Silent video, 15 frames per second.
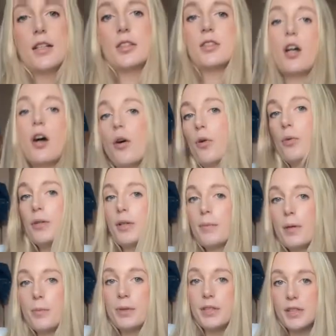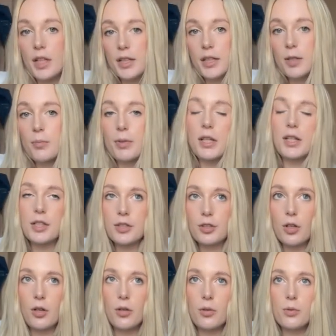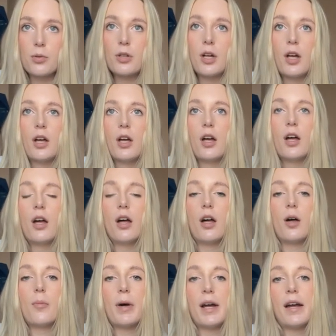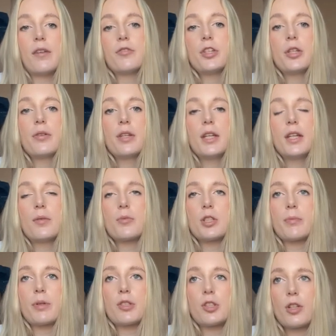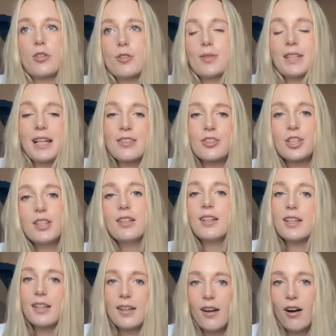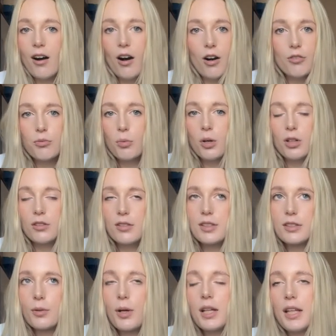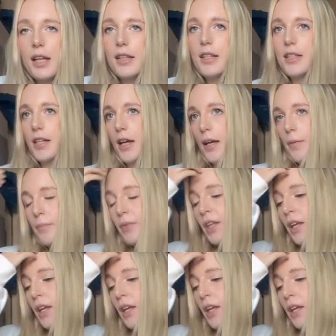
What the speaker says: is cold. It may be sunny, but it is cold. I have uni, I'm just about to go to, it's actually like 1:30. It's quite late in the day,